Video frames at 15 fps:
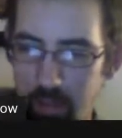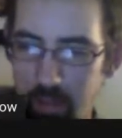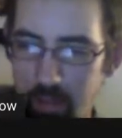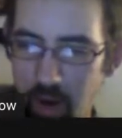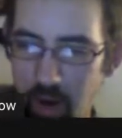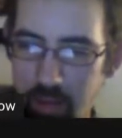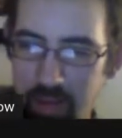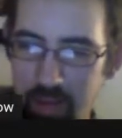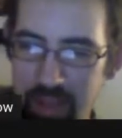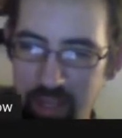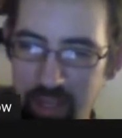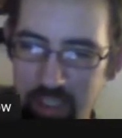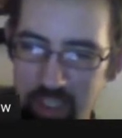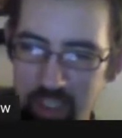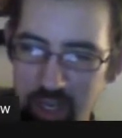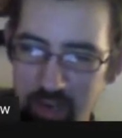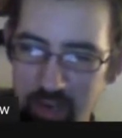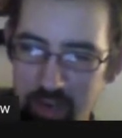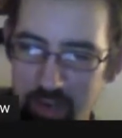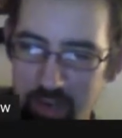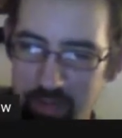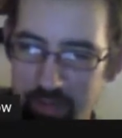Urban
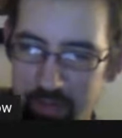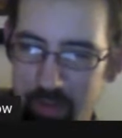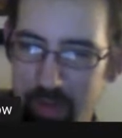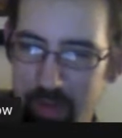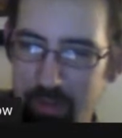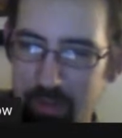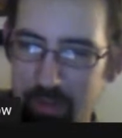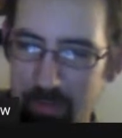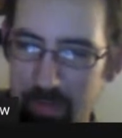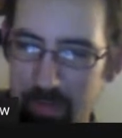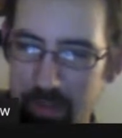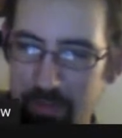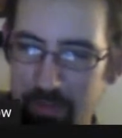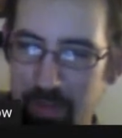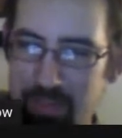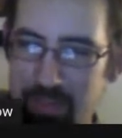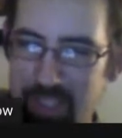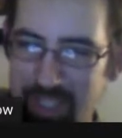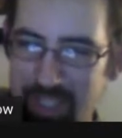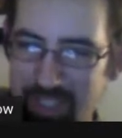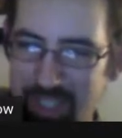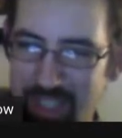Dictionary from
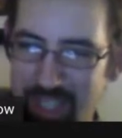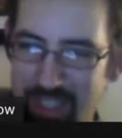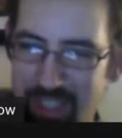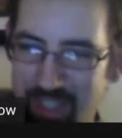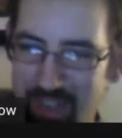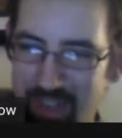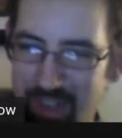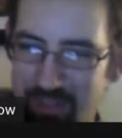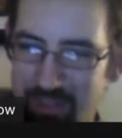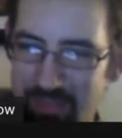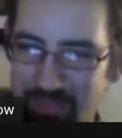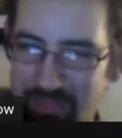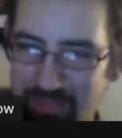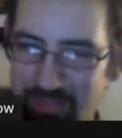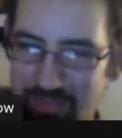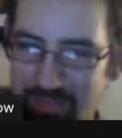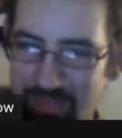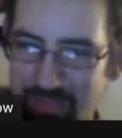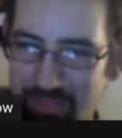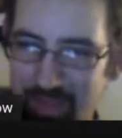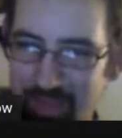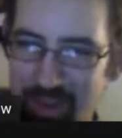6 days ago.
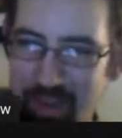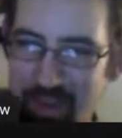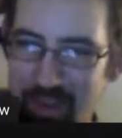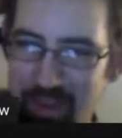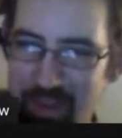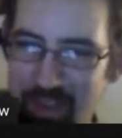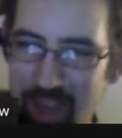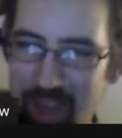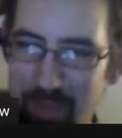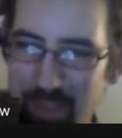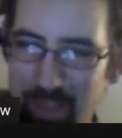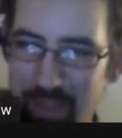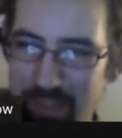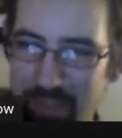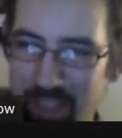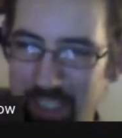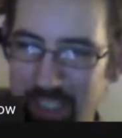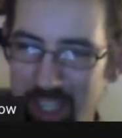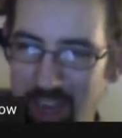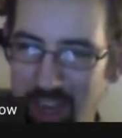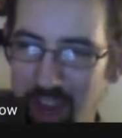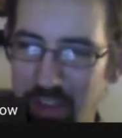Top
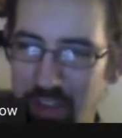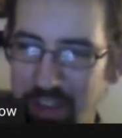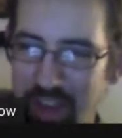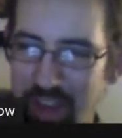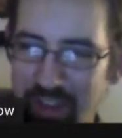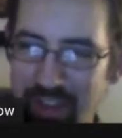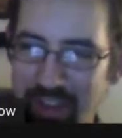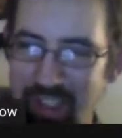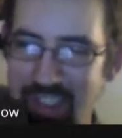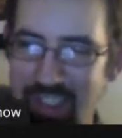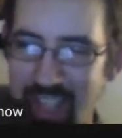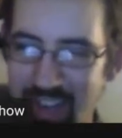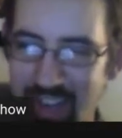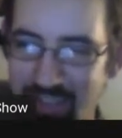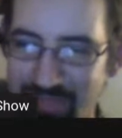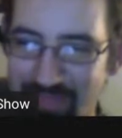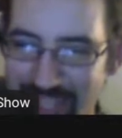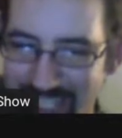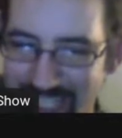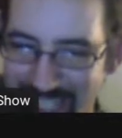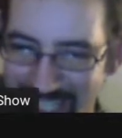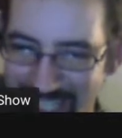definition: healthcare in the state of
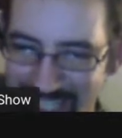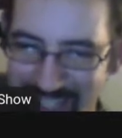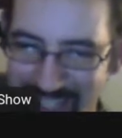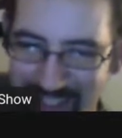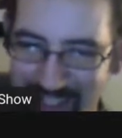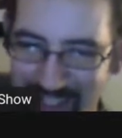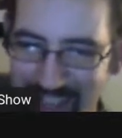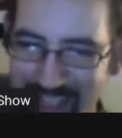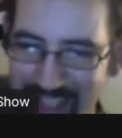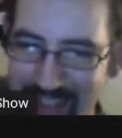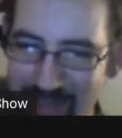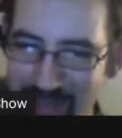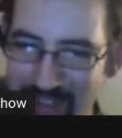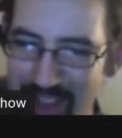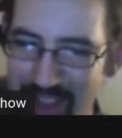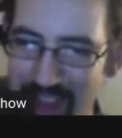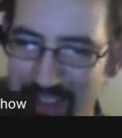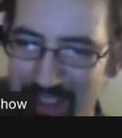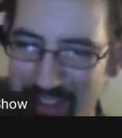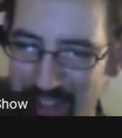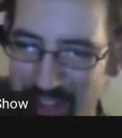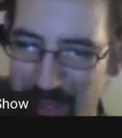Michigan.
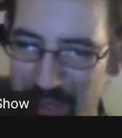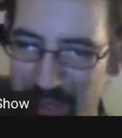Donald Trump